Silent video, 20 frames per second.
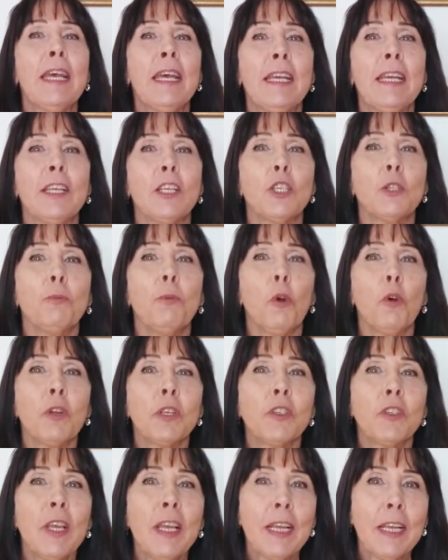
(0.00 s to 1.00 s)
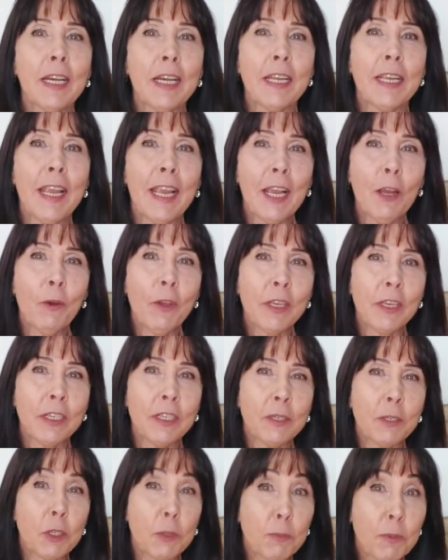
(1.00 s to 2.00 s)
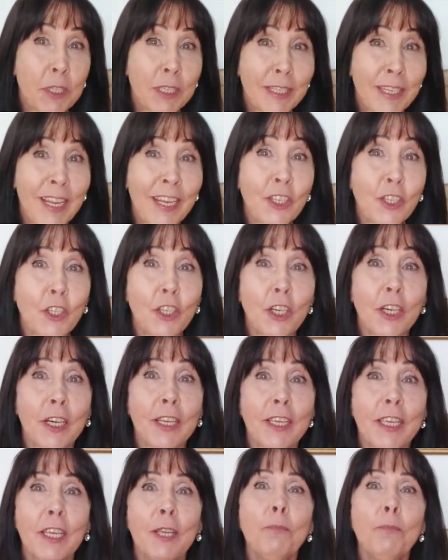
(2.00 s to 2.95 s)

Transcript: and explore exactly how it can substantially